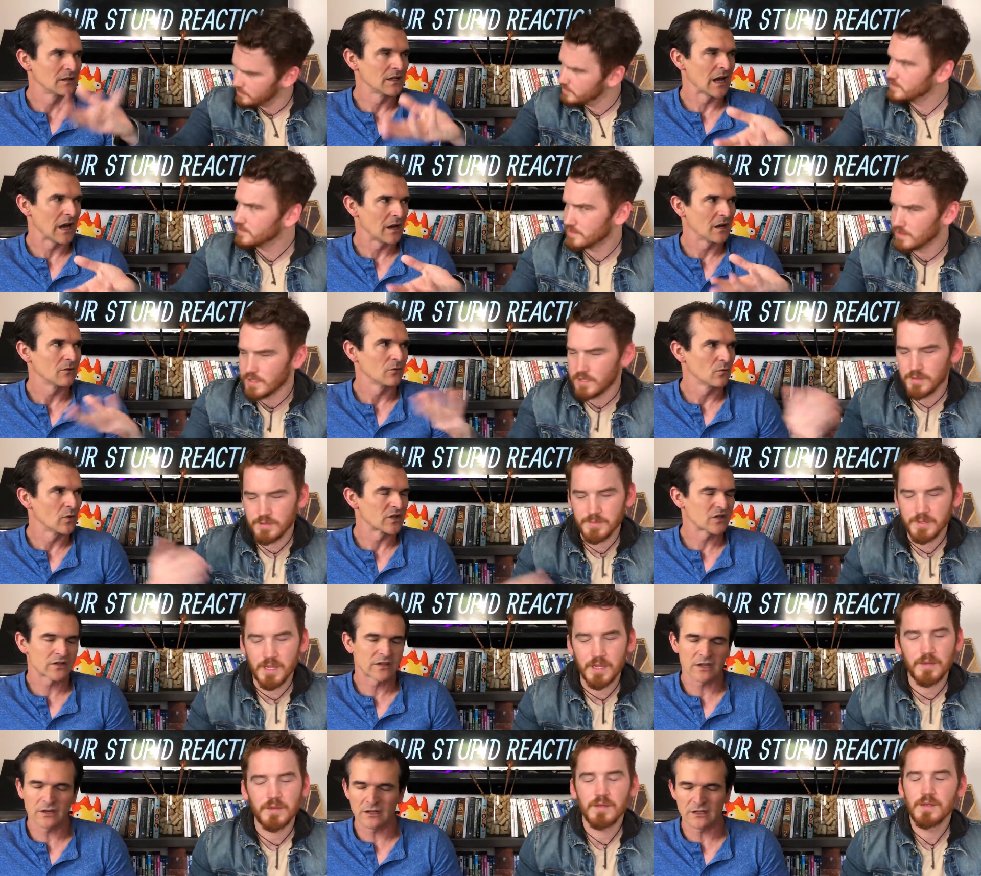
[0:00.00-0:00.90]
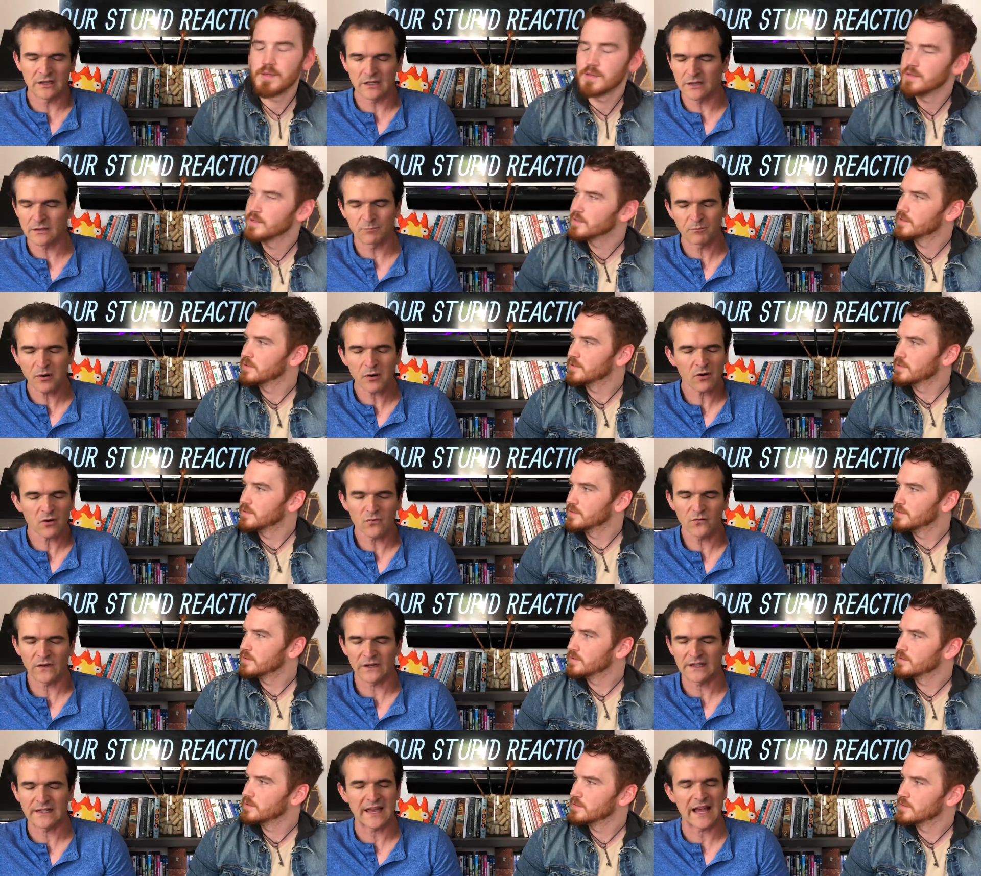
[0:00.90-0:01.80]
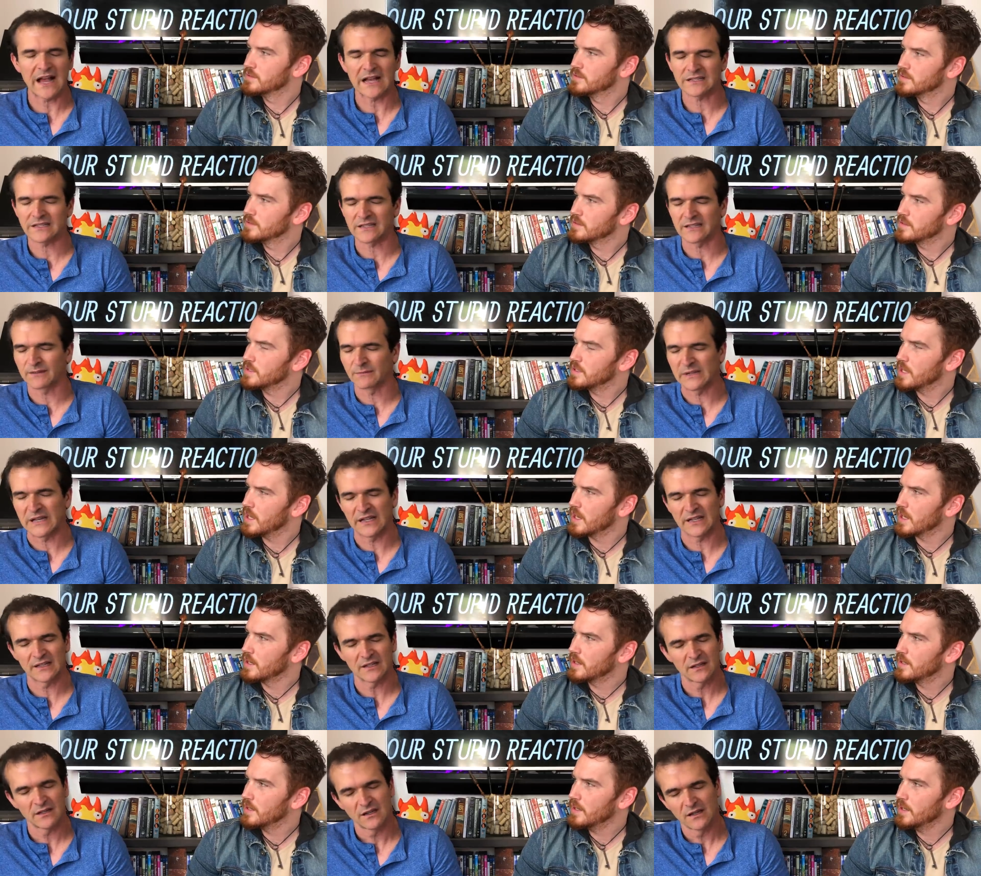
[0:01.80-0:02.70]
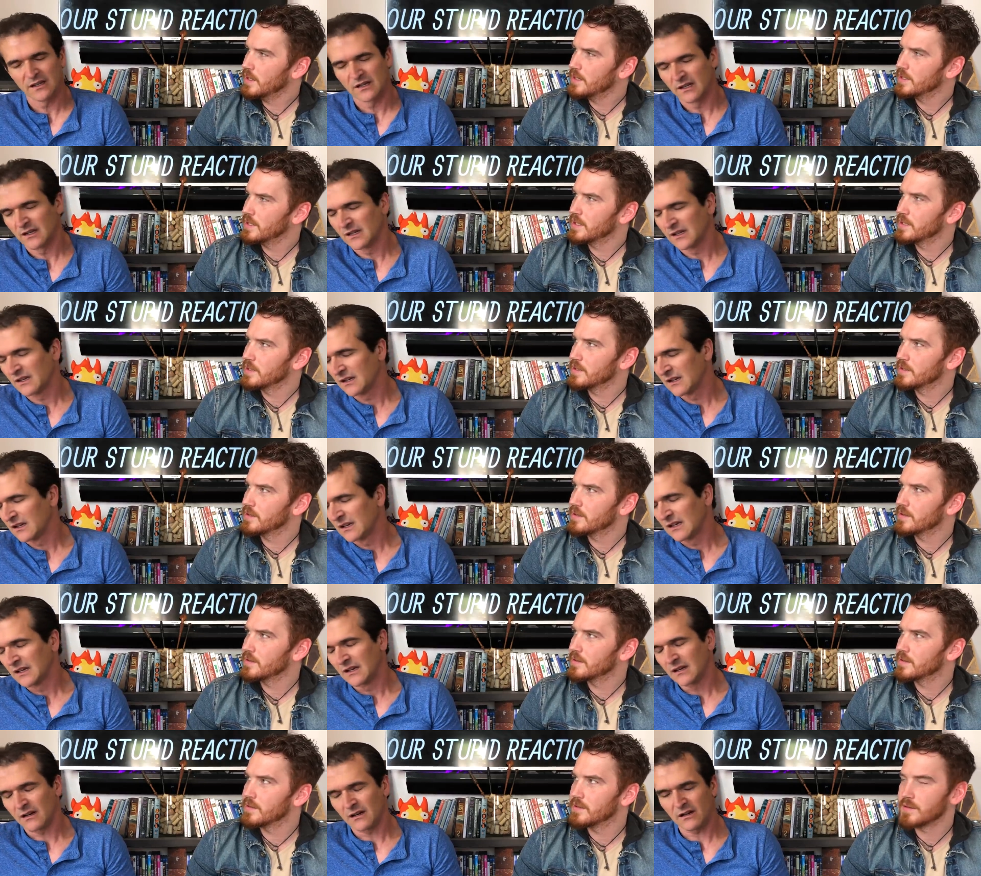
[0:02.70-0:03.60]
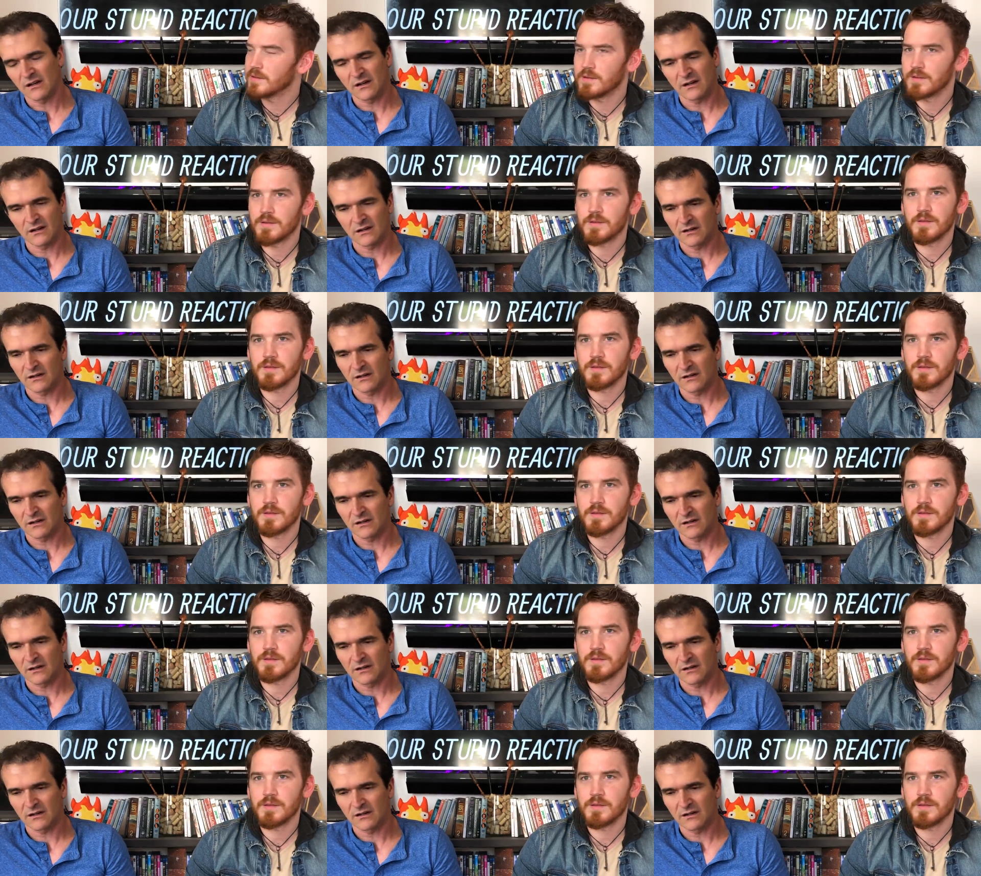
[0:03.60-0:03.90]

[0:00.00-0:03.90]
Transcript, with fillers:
Speaker 1: Yeah, they call which the king. They, they perfect casting. Yeah, and then the